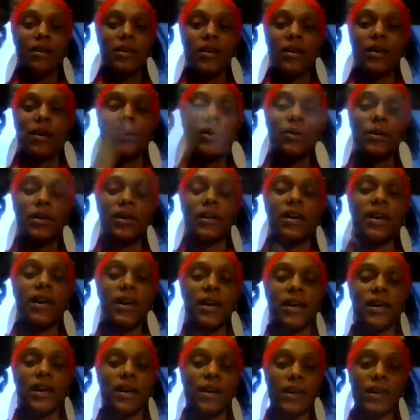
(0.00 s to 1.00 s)

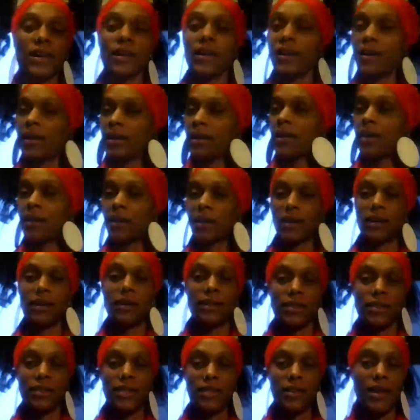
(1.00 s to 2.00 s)
Okay.
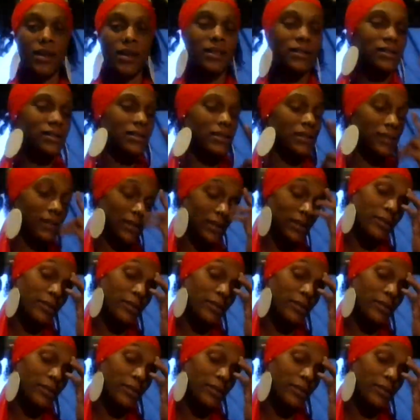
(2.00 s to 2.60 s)
This